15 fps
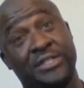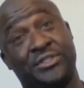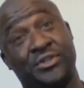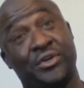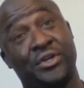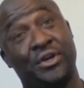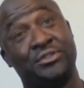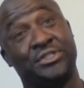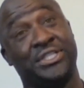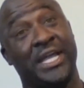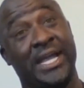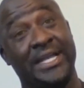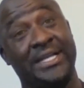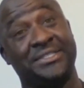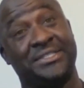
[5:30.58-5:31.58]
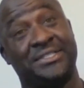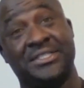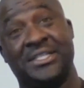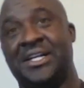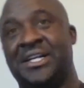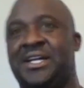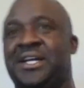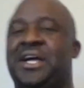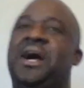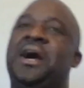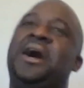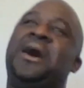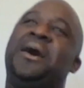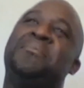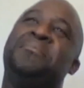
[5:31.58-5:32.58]
during those days,
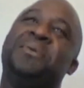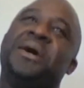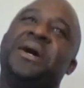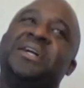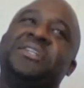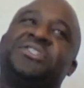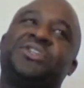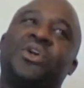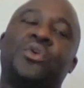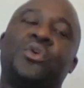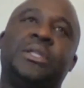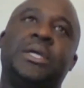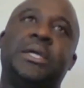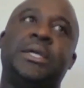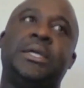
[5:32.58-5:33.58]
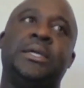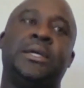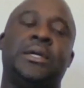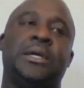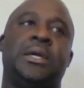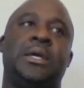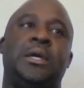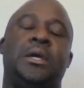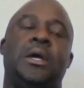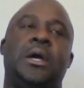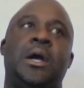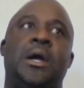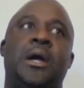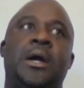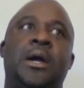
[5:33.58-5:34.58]
but certainly
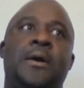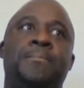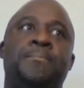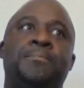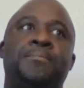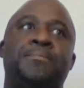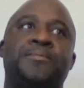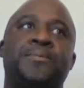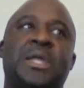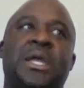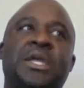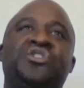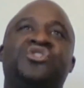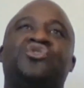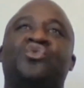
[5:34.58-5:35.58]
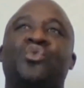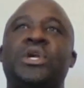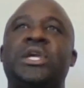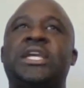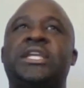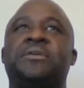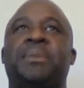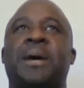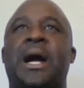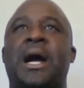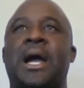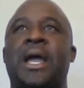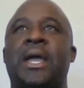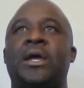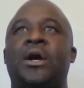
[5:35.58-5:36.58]
um, intrigued
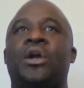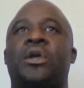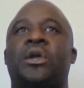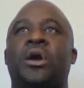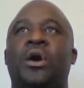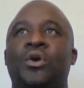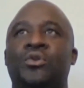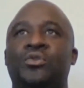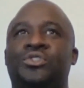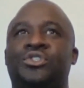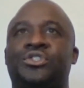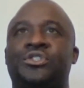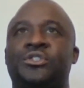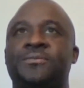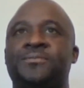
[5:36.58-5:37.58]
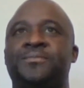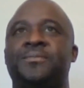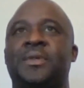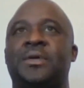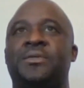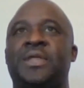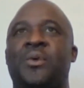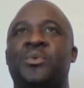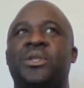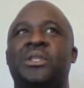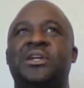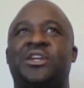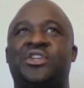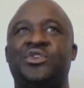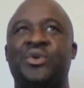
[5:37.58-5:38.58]
by a coach that would
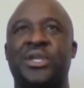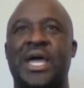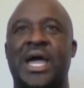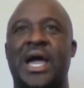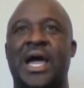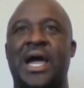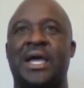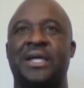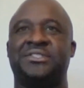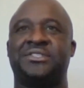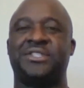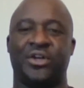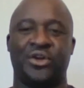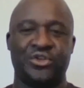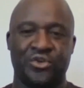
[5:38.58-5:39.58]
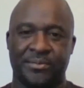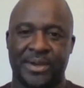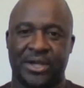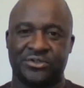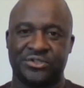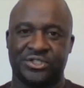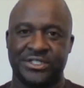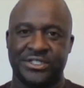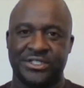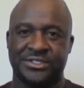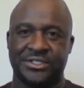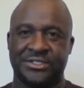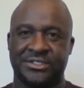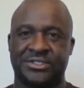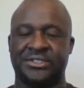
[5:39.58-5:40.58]
look you in the eyes, tell you about
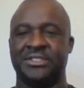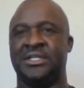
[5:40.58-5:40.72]
Jesus,